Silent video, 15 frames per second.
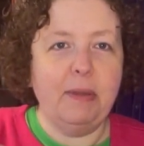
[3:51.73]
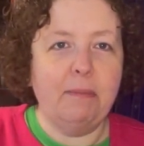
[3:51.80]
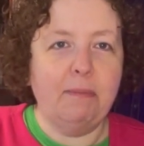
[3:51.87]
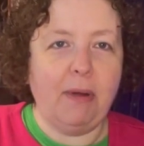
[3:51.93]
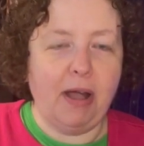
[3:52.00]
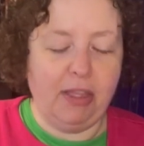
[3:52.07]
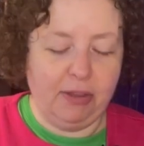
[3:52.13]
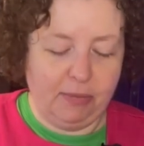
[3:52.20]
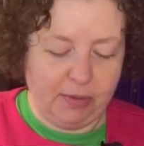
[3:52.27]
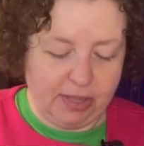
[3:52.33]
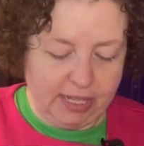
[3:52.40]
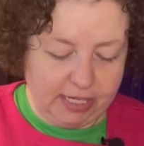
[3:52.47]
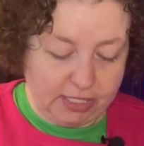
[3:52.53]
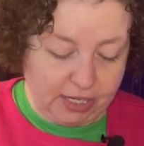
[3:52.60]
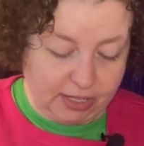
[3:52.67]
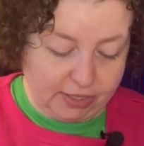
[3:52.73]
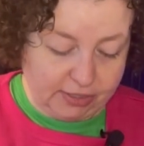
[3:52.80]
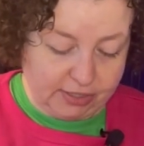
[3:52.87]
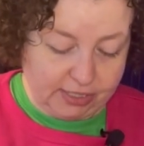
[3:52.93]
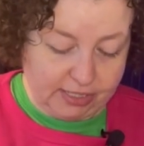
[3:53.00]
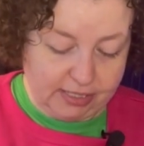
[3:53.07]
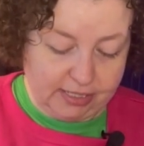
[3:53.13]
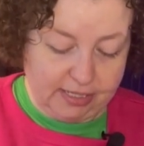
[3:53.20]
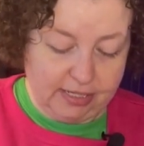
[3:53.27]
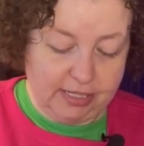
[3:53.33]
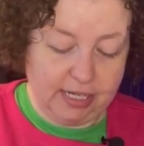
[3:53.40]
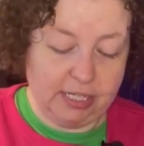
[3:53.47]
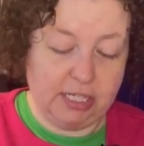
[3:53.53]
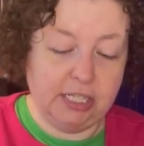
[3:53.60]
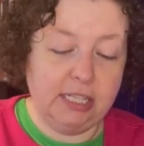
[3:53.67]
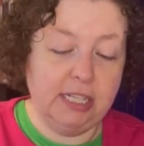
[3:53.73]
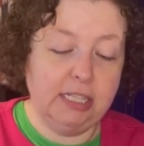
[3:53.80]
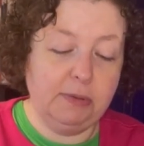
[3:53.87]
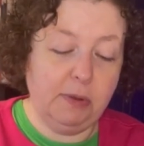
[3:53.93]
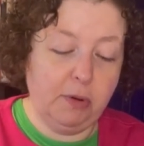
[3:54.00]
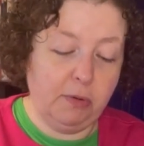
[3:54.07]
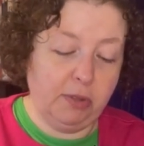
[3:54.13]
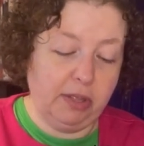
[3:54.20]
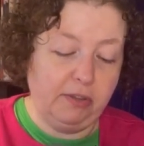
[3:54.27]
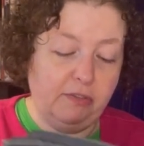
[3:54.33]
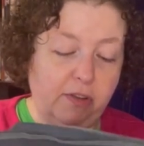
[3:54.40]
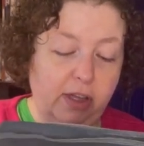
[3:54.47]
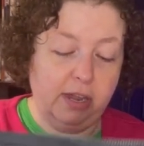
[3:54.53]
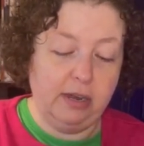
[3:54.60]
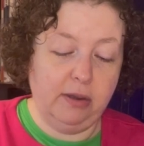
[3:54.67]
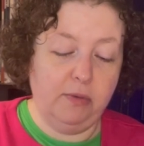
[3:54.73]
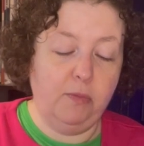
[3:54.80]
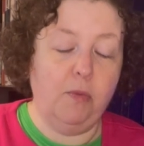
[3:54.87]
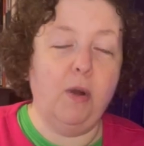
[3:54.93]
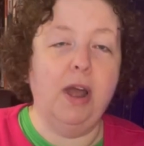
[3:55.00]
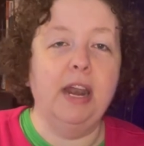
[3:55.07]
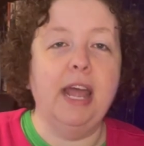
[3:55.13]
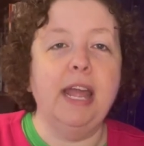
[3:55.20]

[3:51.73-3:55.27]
bother with each other's stitches. This is a really fun one.